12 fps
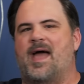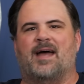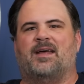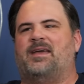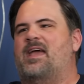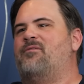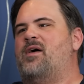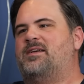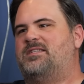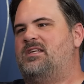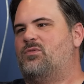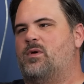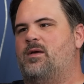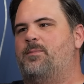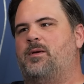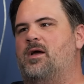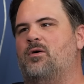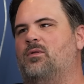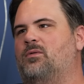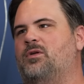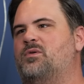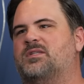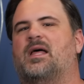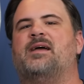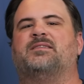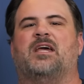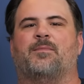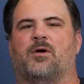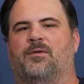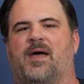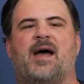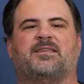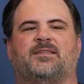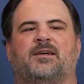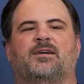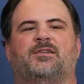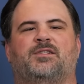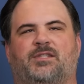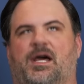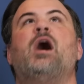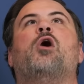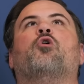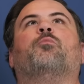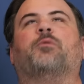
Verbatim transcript: And I gave like C3PO Luke's lightsaber, and that's dope.